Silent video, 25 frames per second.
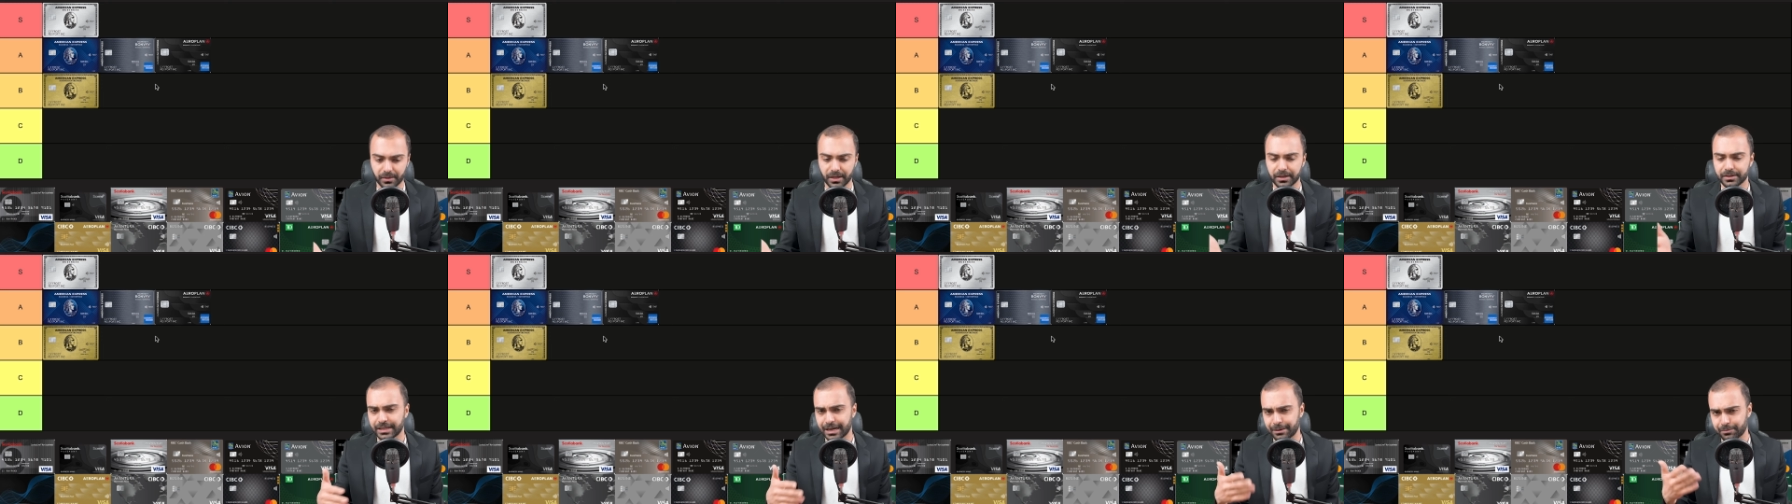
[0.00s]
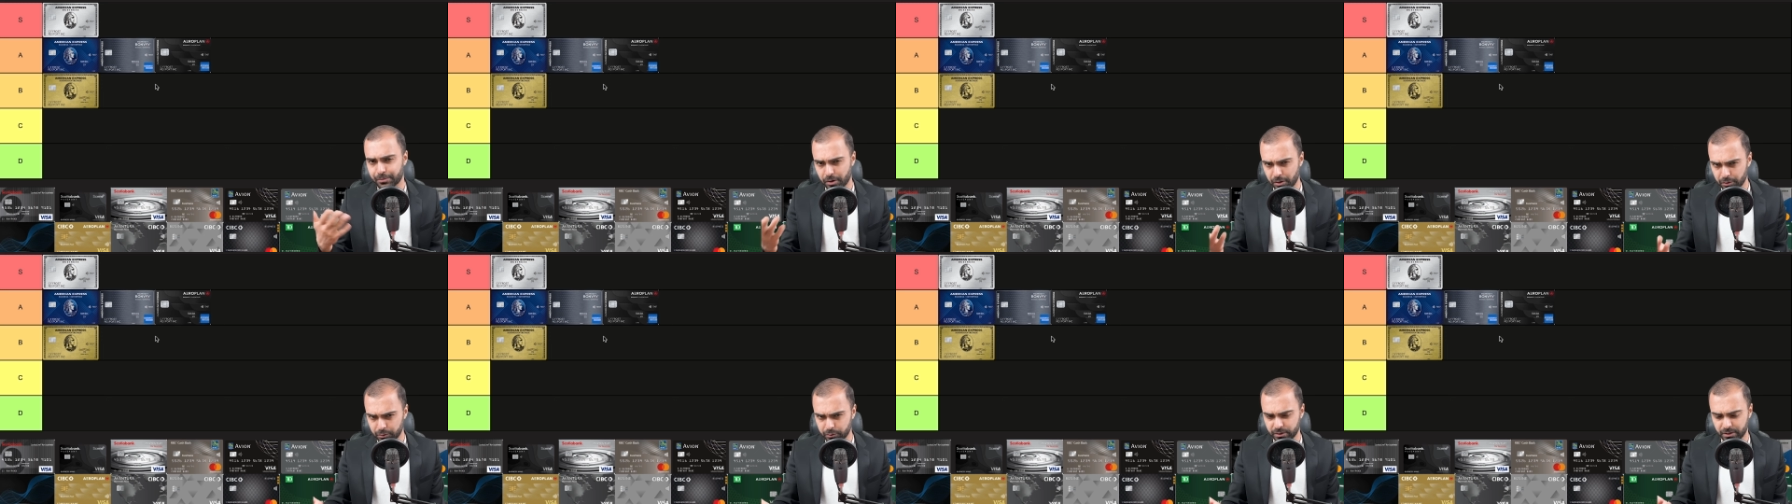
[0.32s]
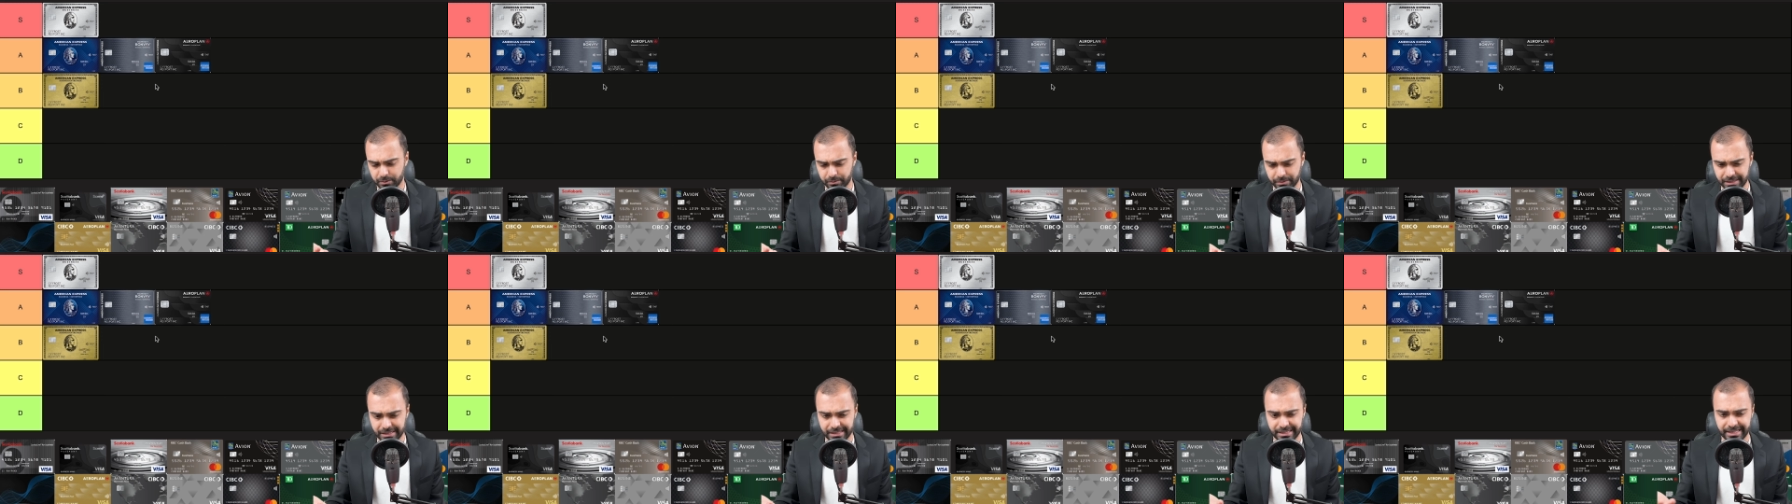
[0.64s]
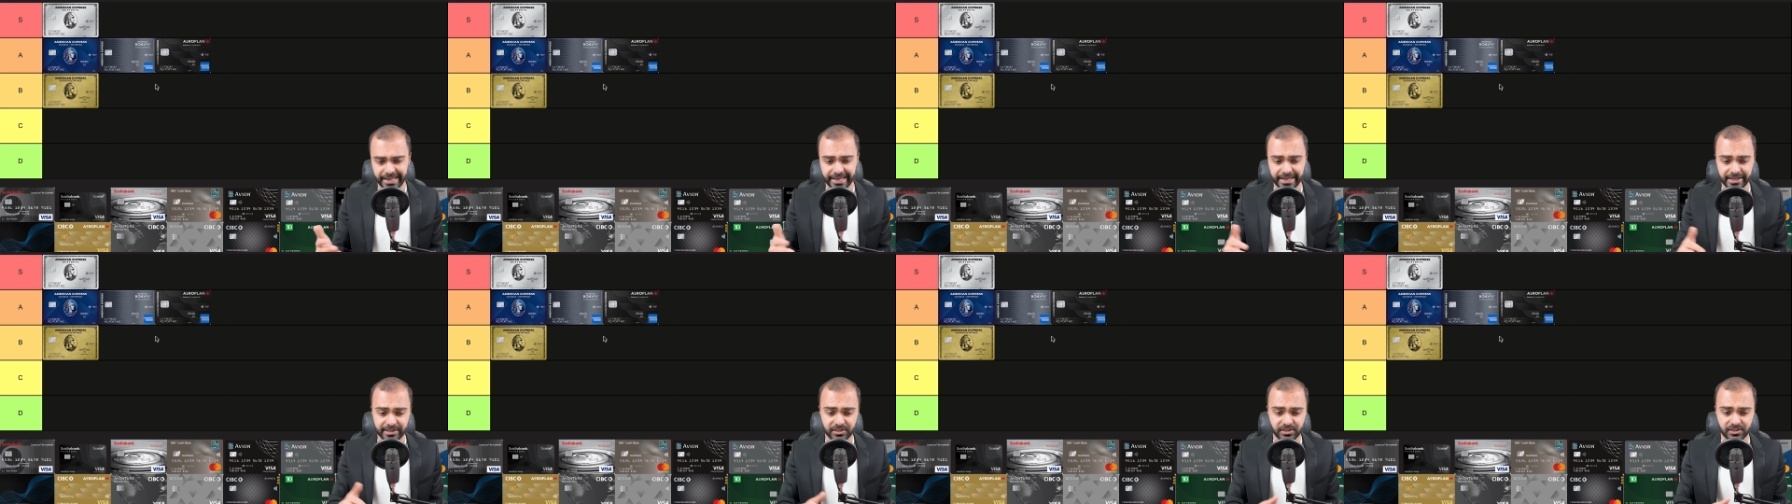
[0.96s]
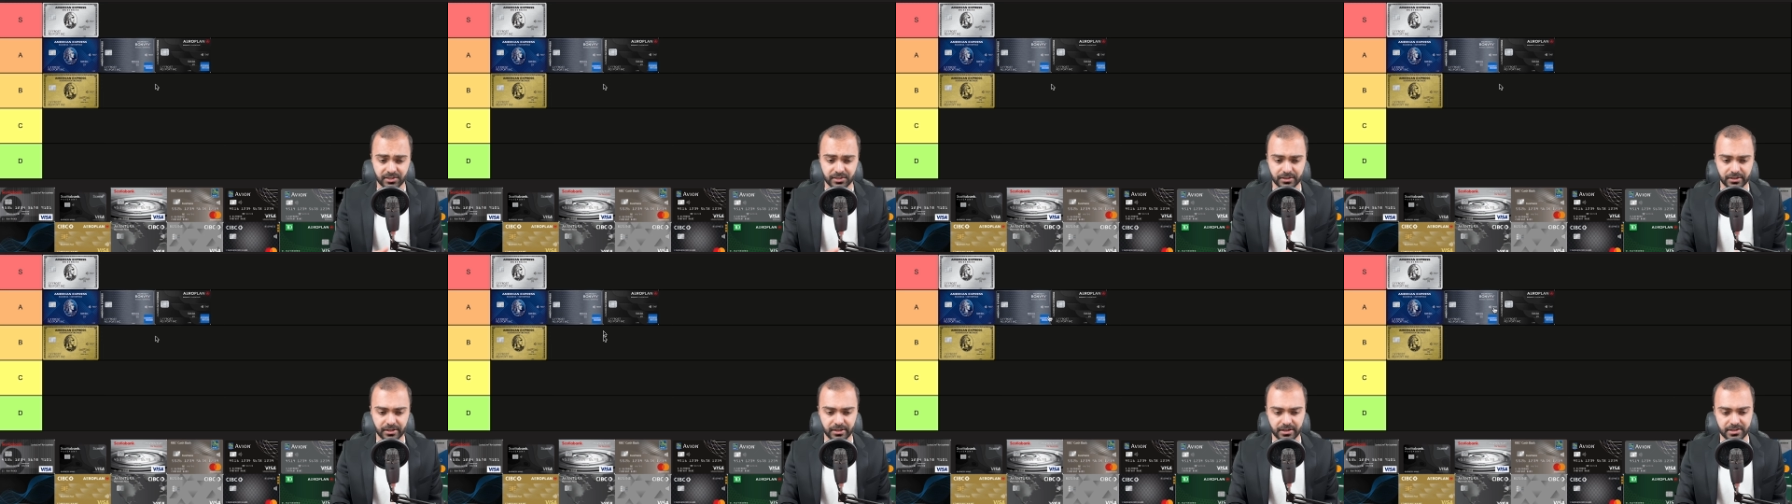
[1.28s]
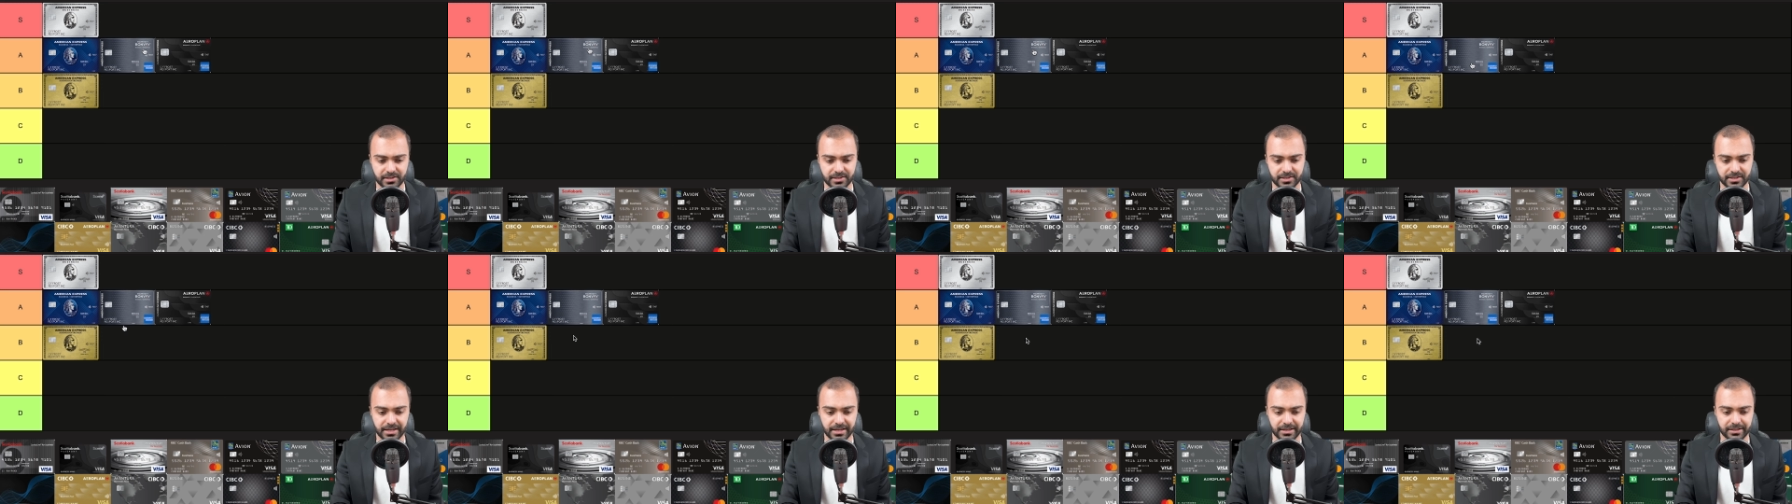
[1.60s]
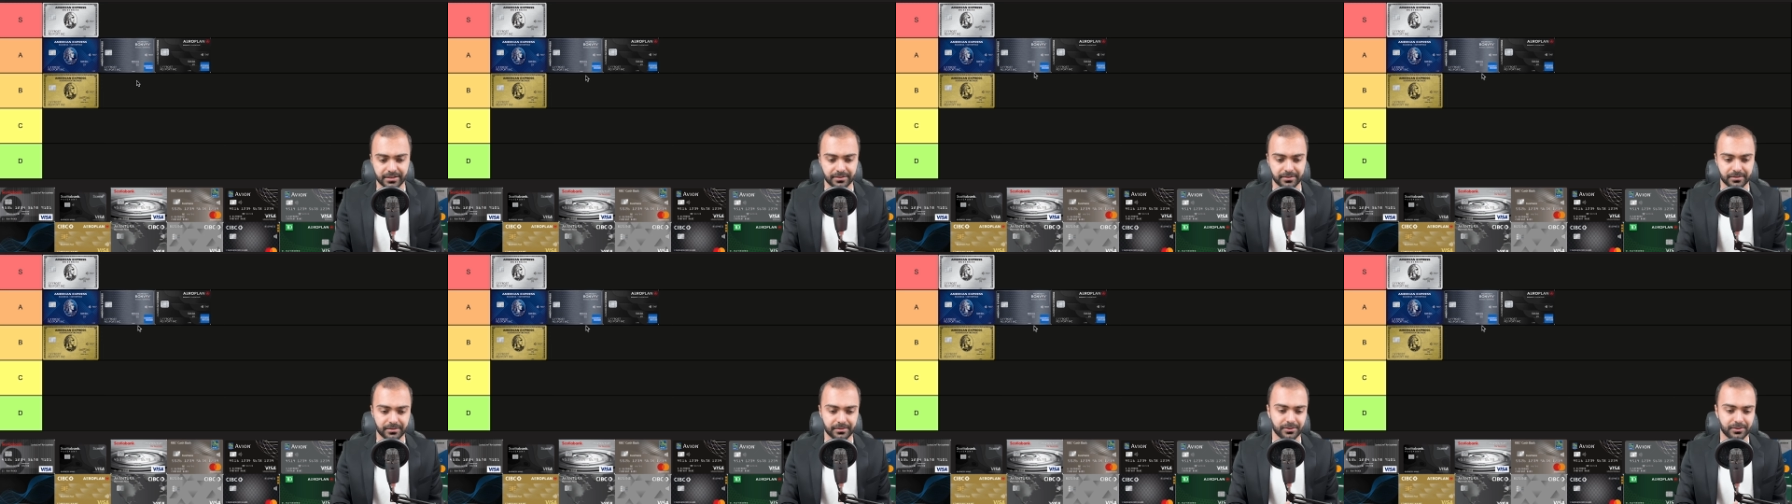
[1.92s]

that probably wouldn't be the case, because then,